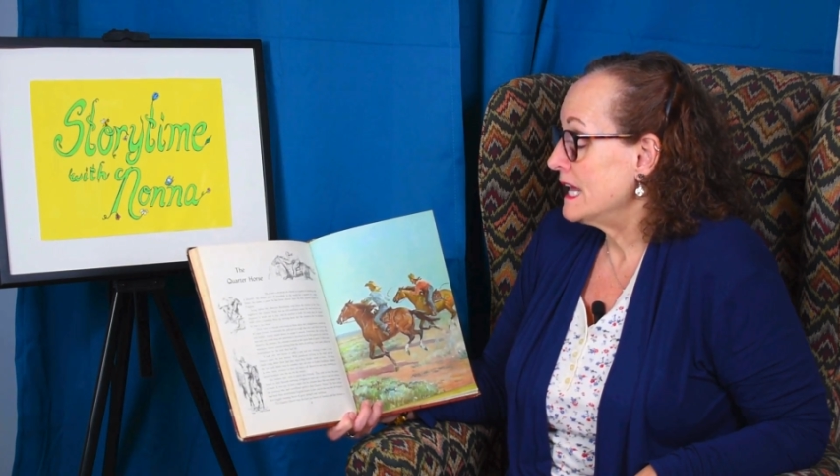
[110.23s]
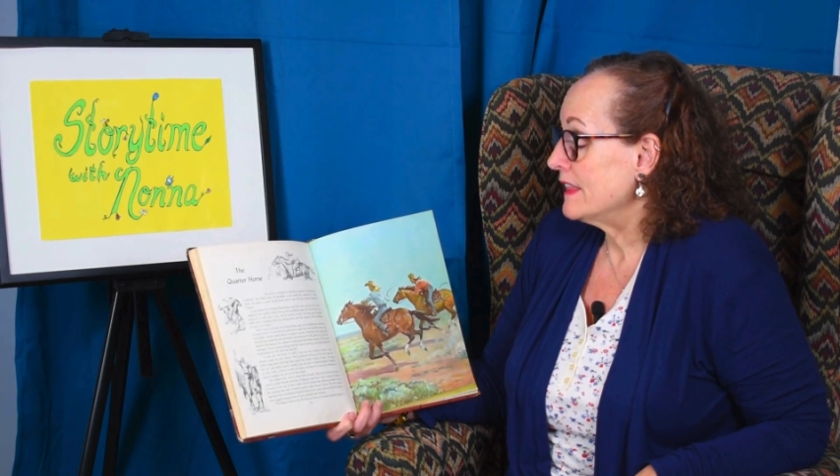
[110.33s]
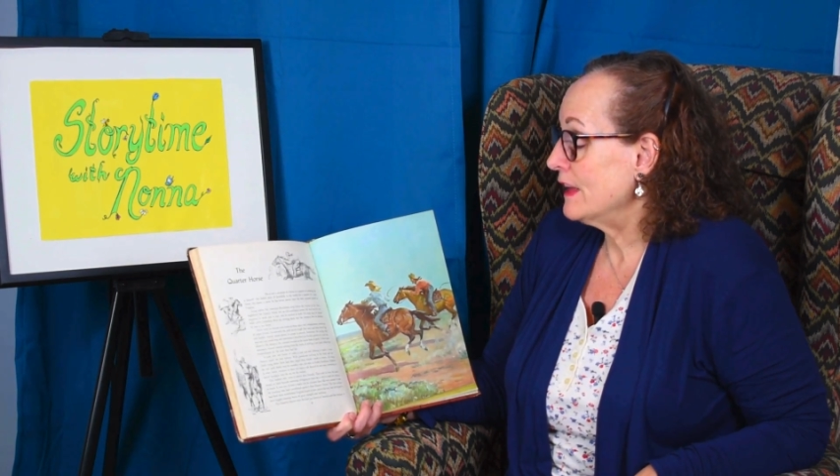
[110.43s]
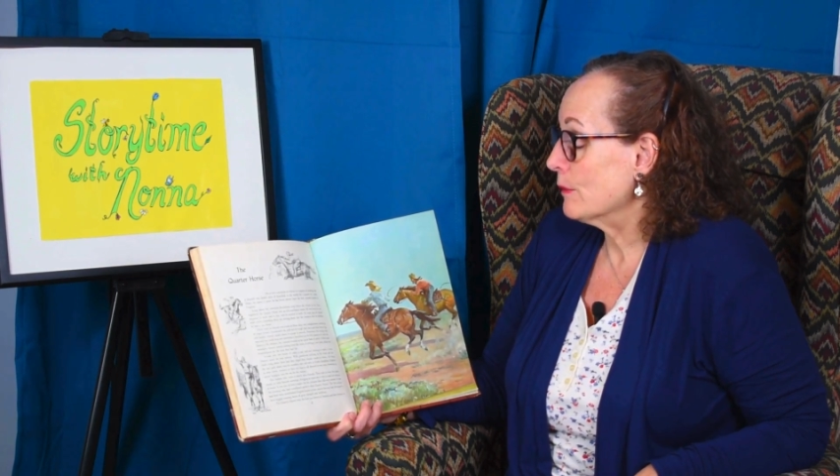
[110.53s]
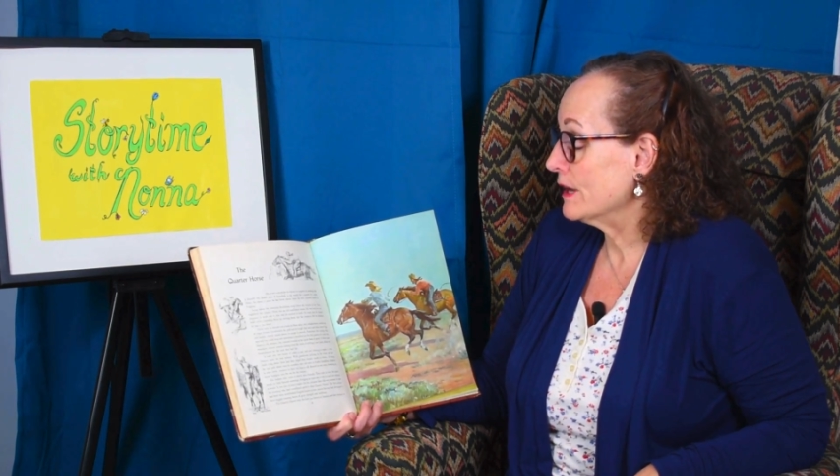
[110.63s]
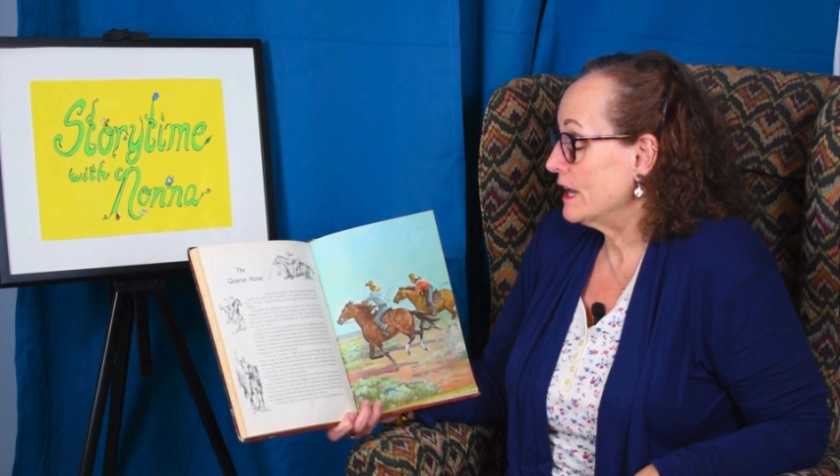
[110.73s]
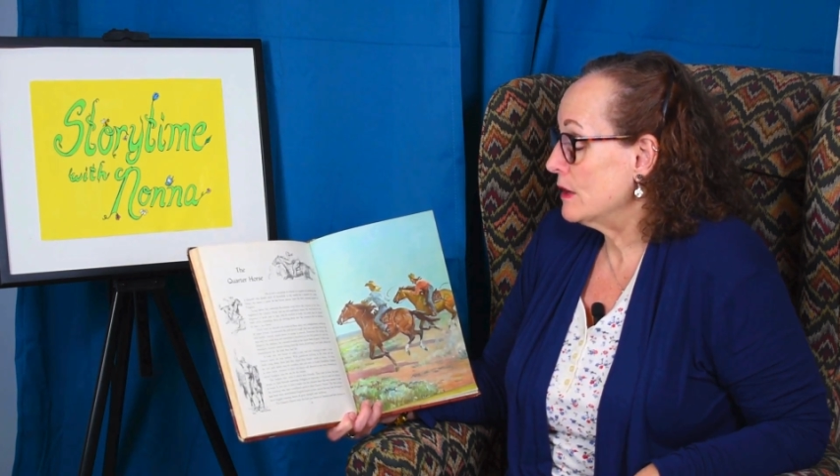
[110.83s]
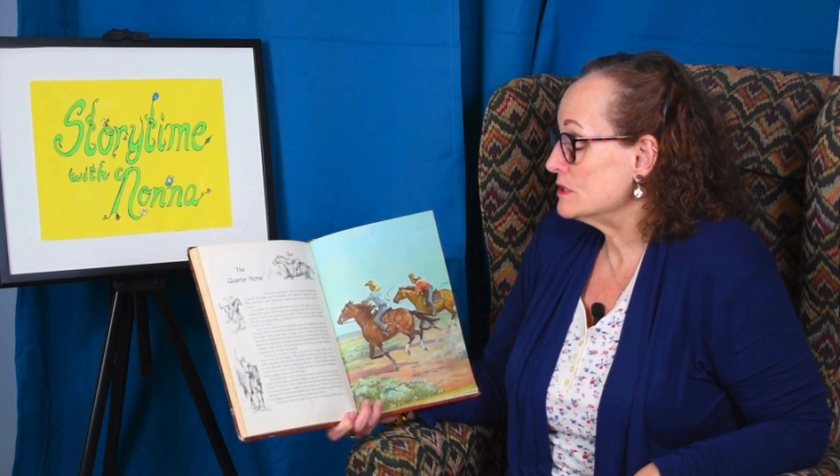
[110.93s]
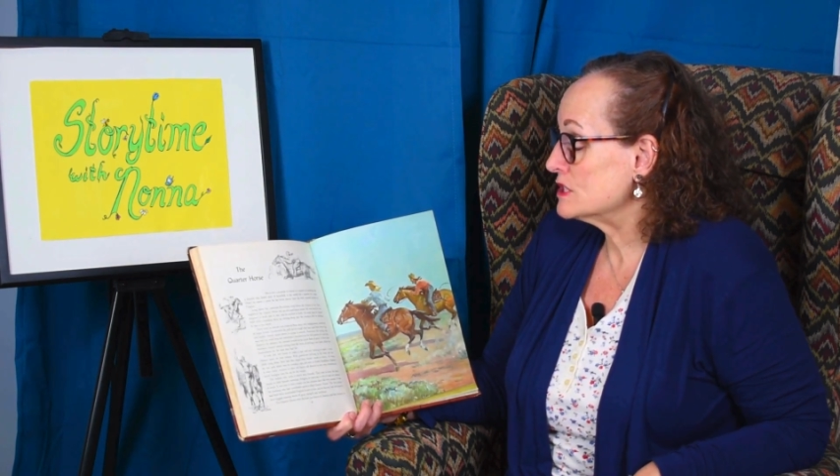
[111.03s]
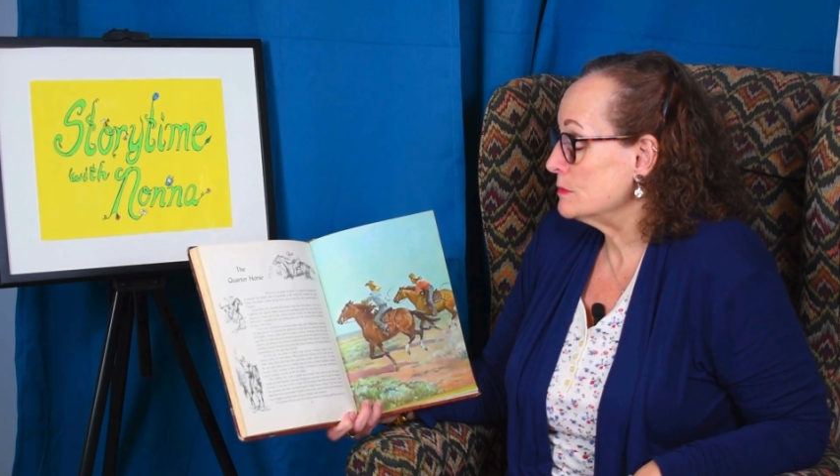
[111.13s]
There were
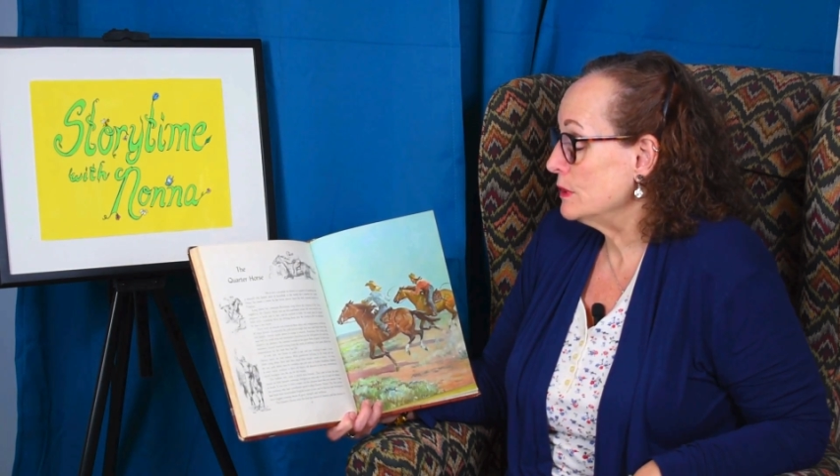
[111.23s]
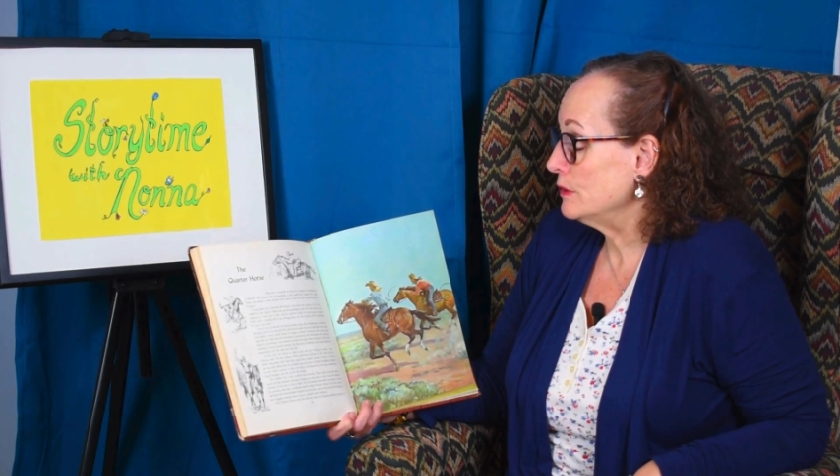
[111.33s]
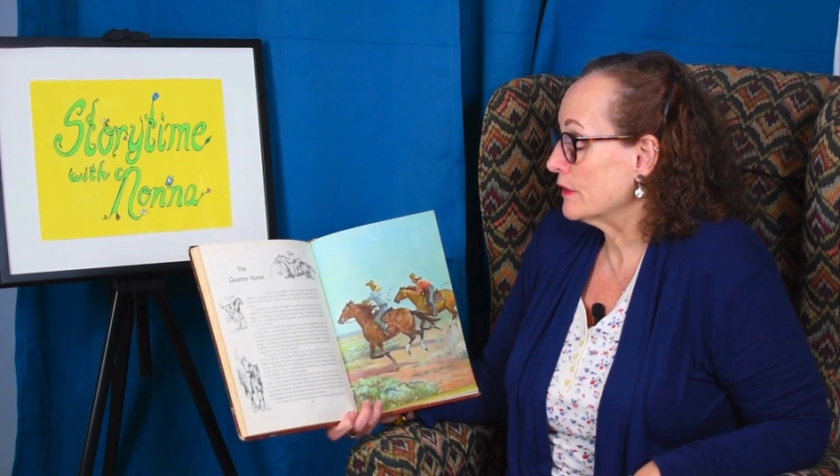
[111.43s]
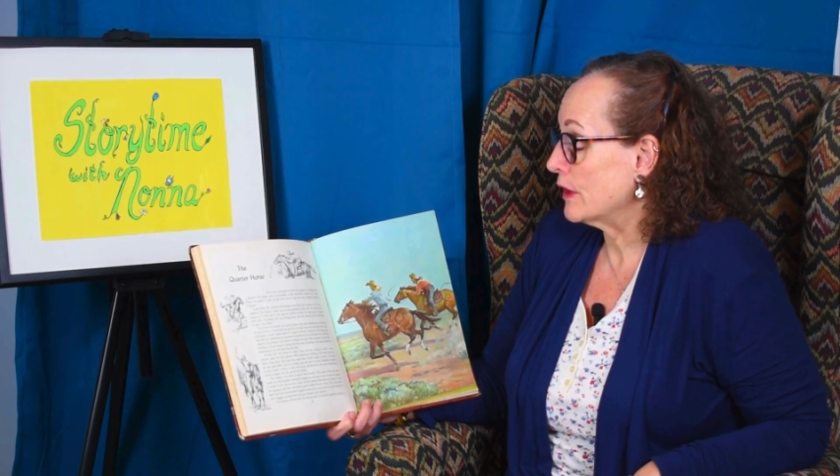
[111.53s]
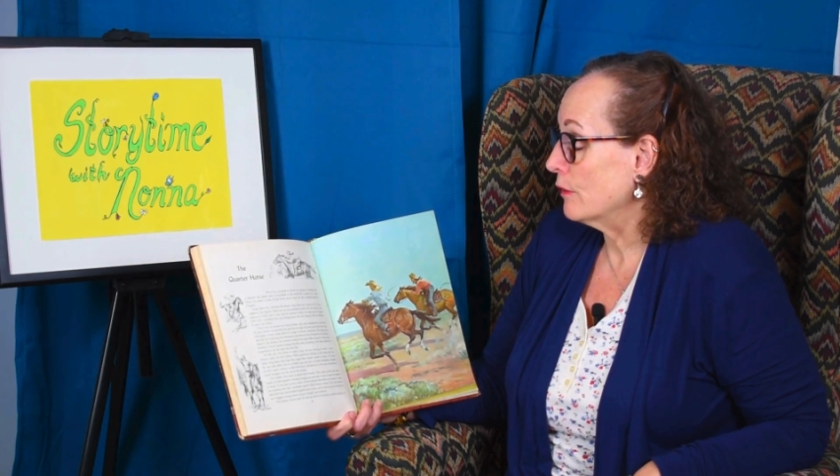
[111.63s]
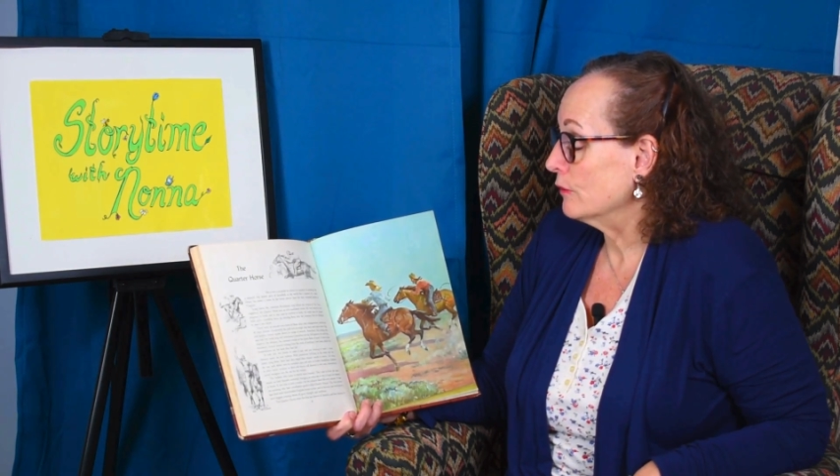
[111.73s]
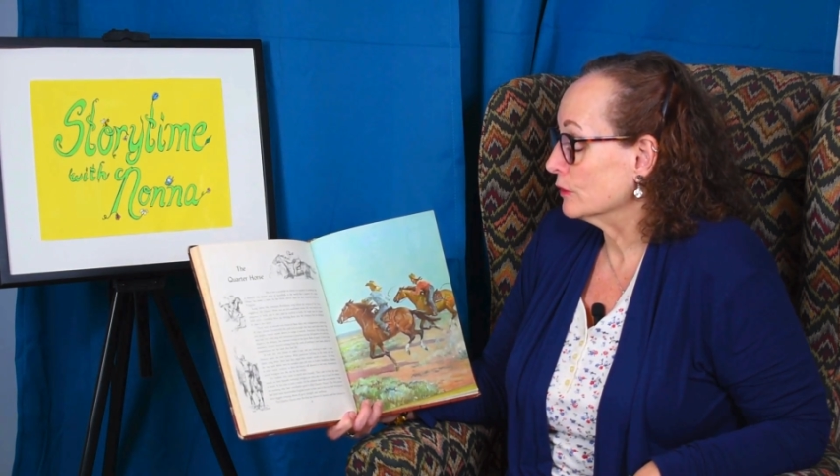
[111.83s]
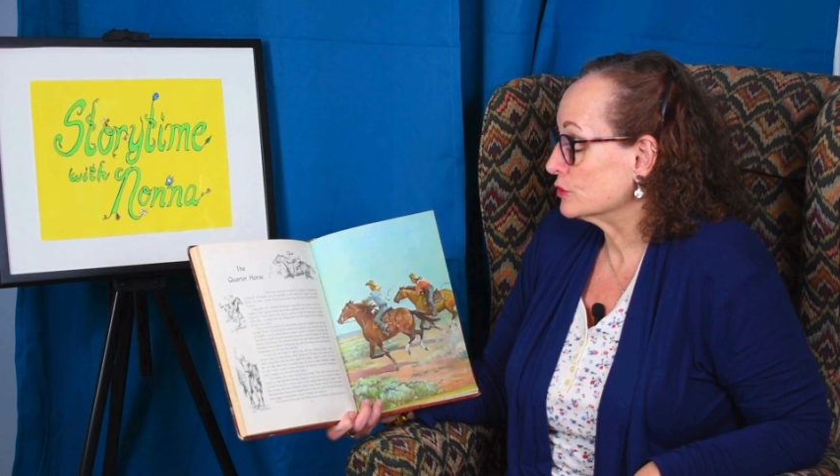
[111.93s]
no smooth oval